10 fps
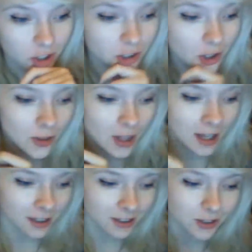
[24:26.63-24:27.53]
So
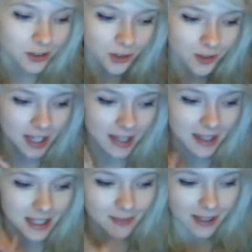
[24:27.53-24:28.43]
then, you sort of sat
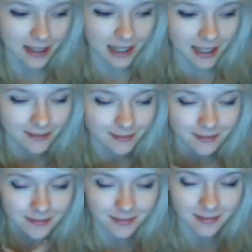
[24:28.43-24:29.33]
there smugly like,
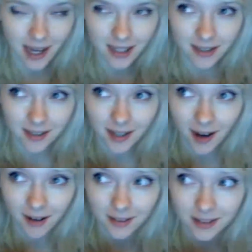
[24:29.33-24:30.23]
I
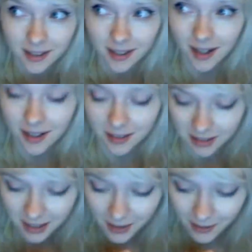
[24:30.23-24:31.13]
encouraged her,
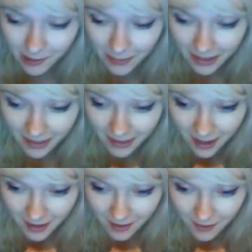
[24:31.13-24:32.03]
she will be
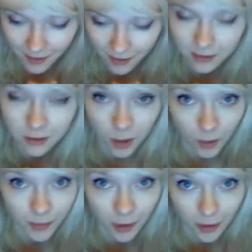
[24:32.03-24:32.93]
thankful. No,
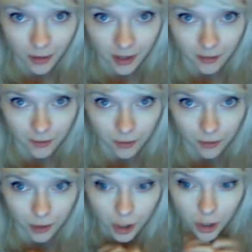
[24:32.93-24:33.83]
I'm not
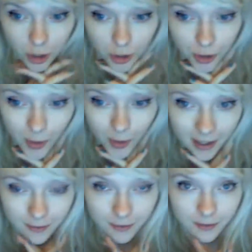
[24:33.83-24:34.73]
thankful. You
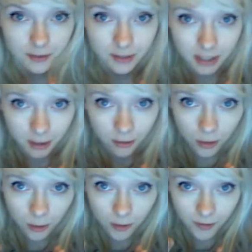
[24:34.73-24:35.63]
have
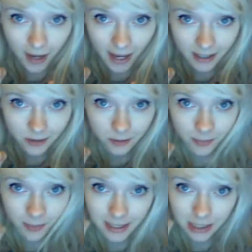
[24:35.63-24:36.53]
zero effect
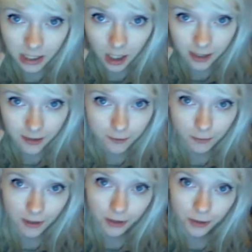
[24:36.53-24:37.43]
on my life
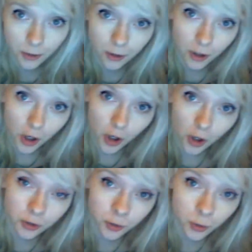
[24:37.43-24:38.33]
with your
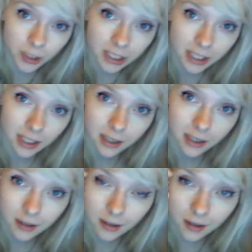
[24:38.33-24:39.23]
annoying